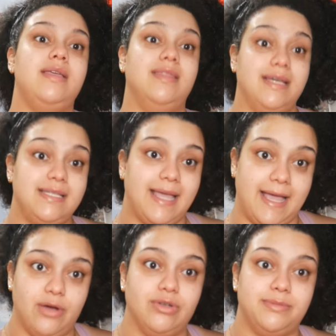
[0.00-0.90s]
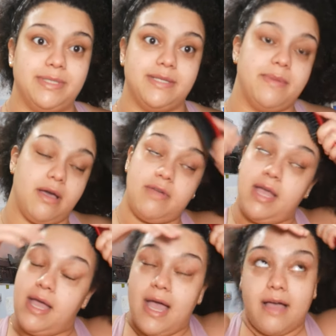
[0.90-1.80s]
This angle is pissing me off.
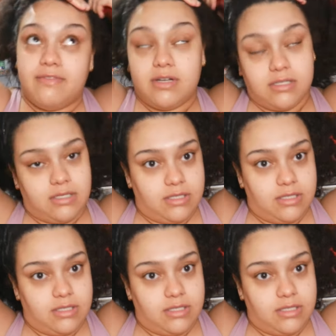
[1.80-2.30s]
I haven't gone to